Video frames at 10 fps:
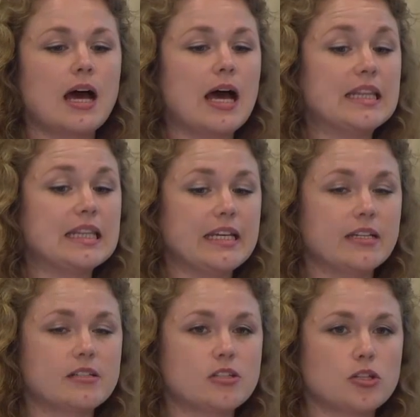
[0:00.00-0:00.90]
and
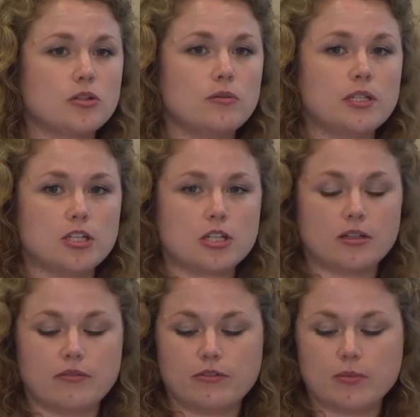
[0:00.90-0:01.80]
links to
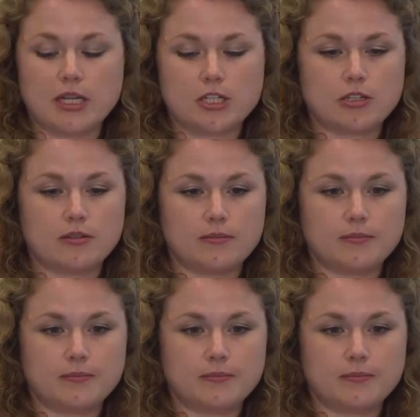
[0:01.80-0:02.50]
additional information.